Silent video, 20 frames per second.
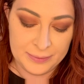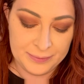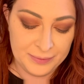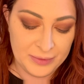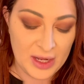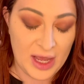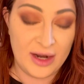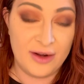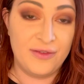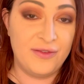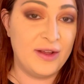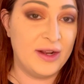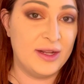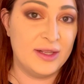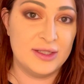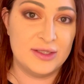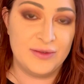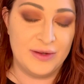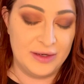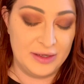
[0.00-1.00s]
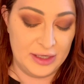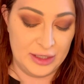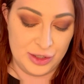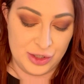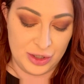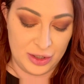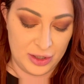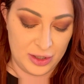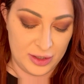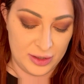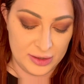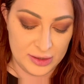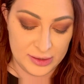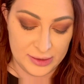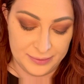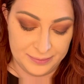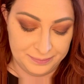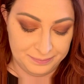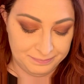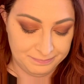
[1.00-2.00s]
Not a fan of this foundation, girls.